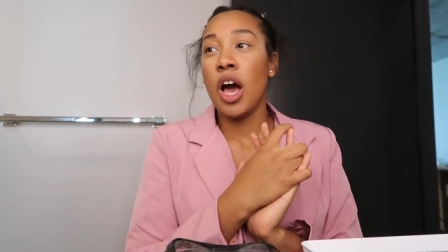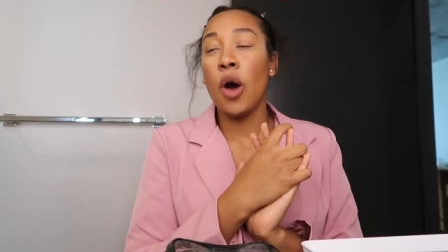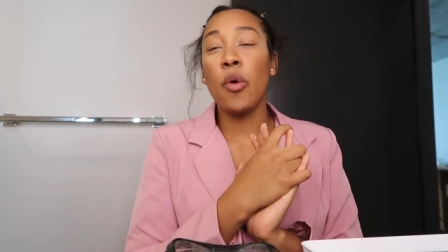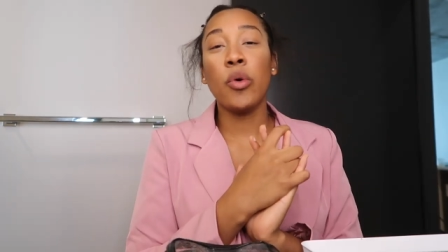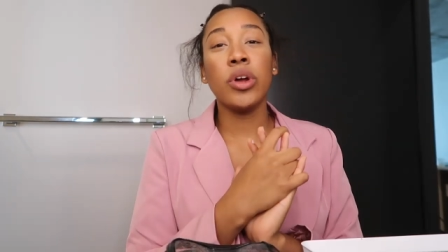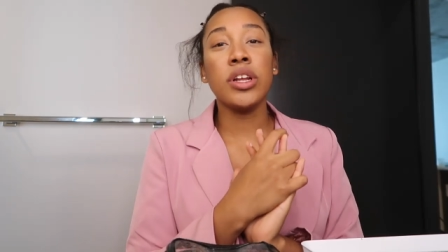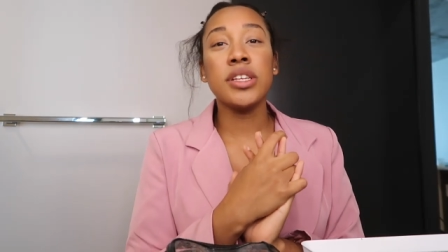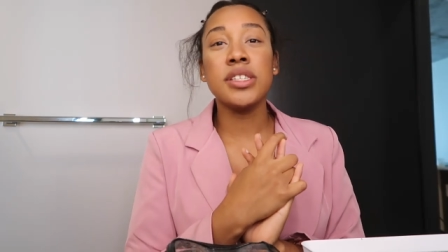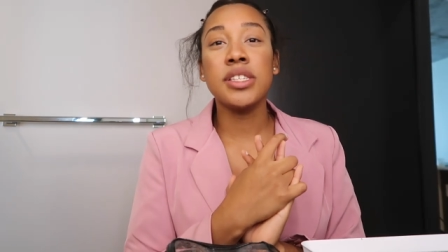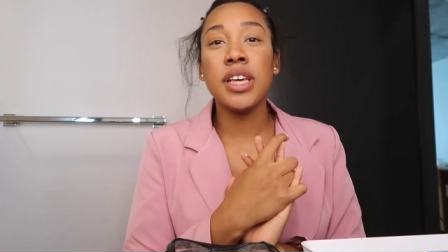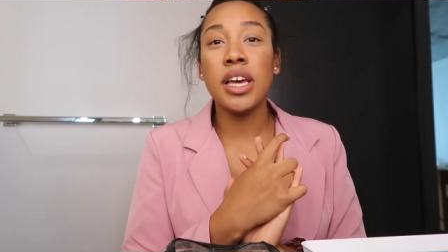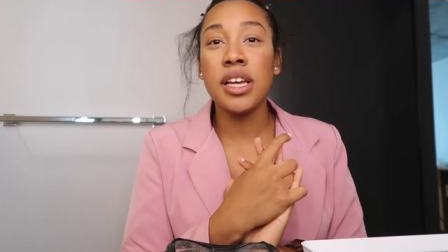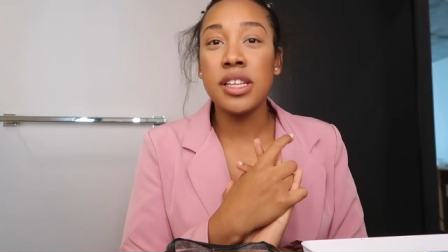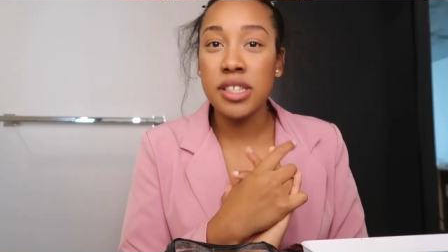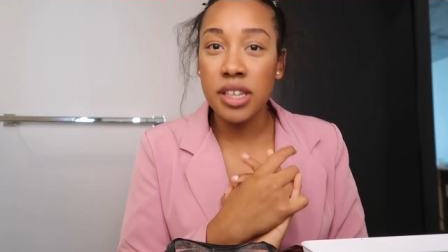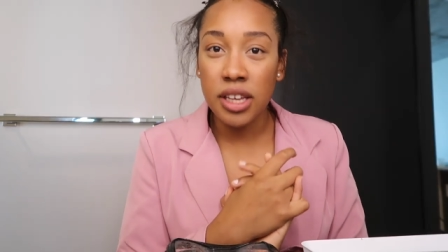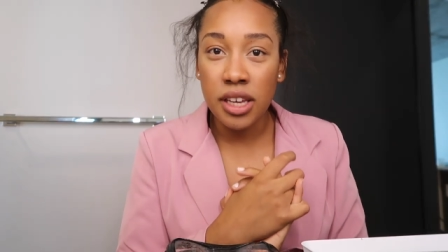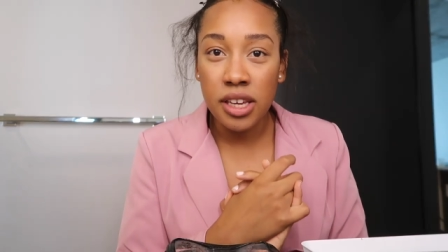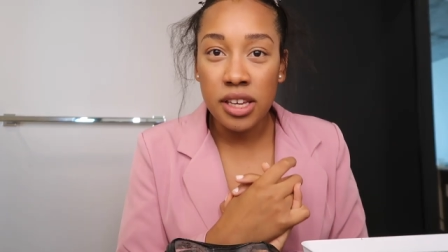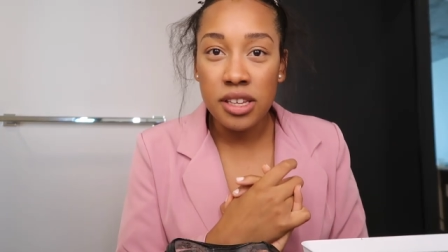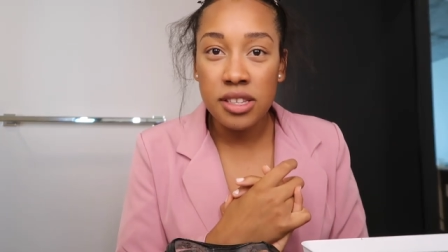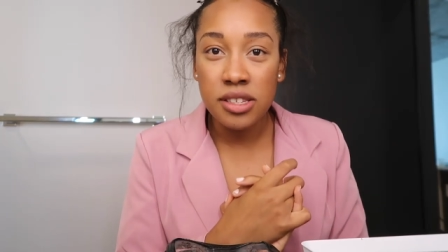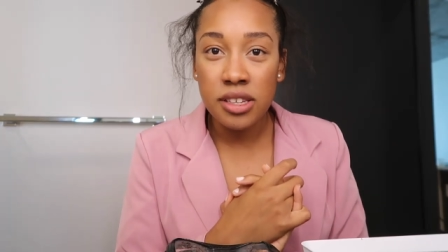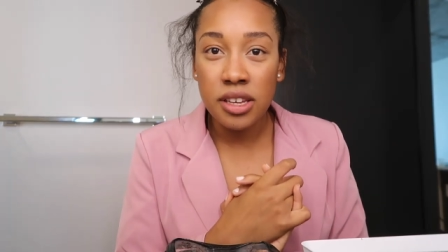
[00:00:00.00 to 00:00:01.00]
I wouldn't say it's
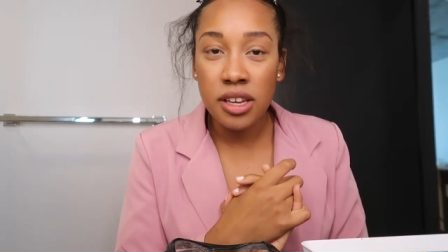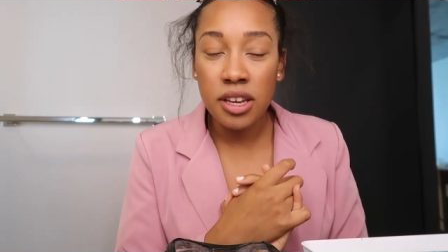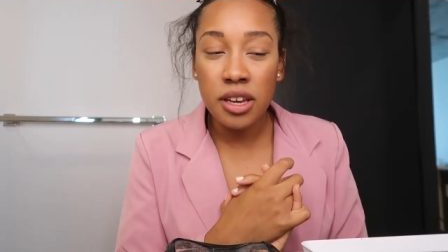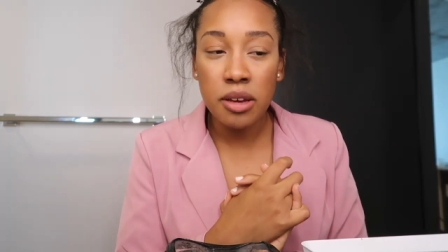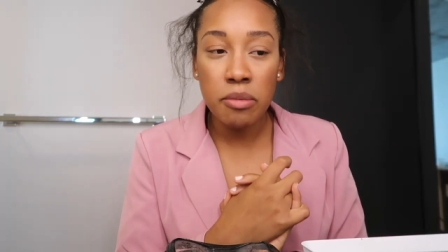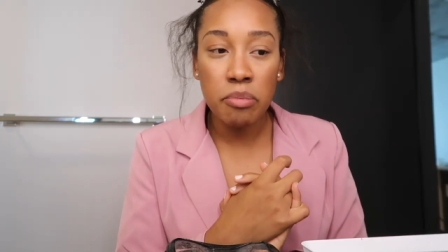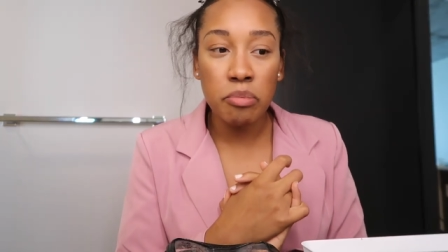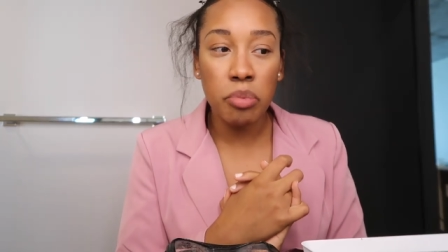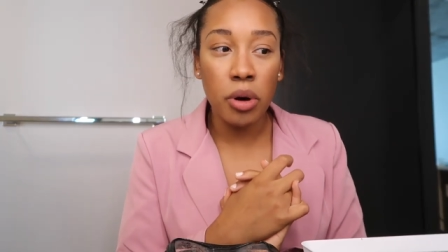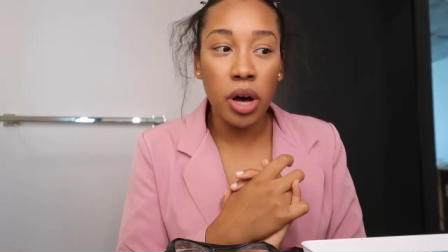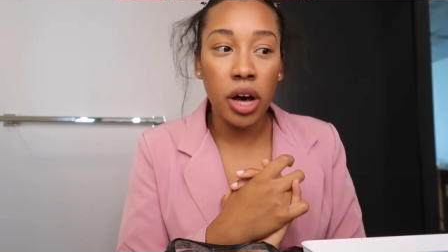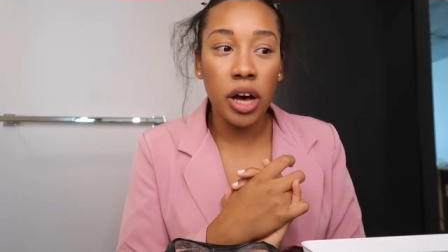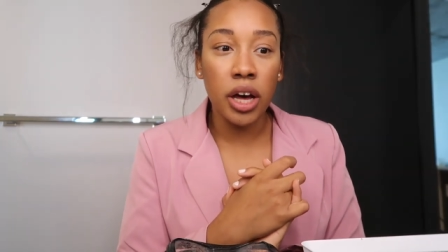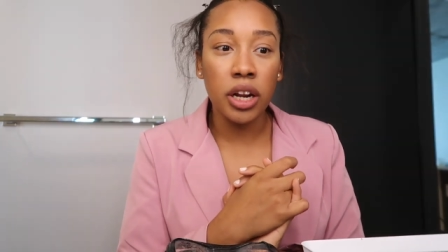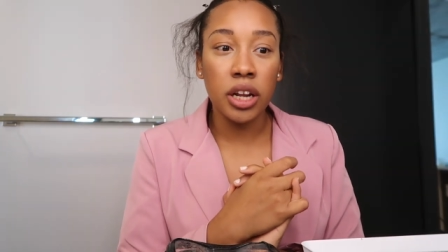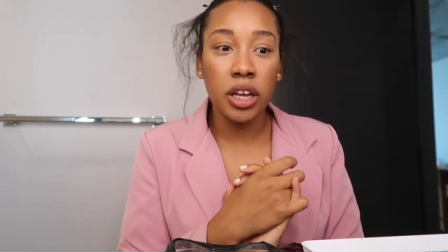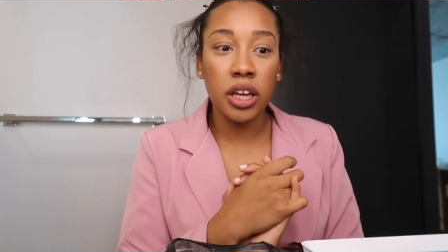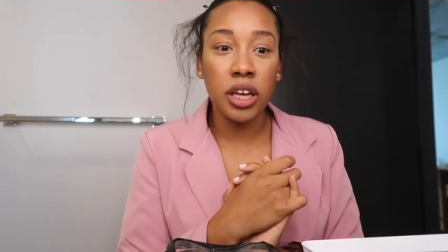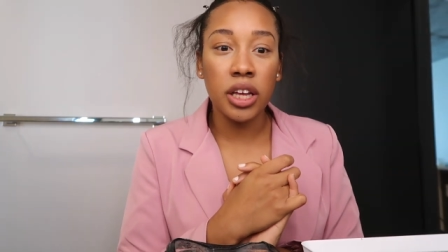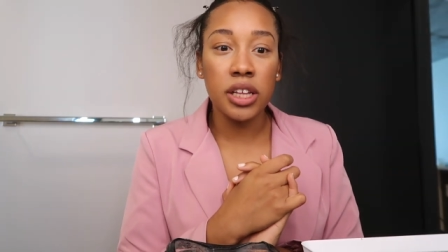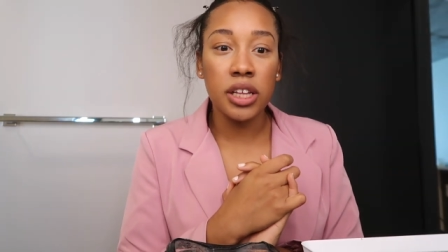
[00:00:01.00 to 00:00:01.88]
easy, but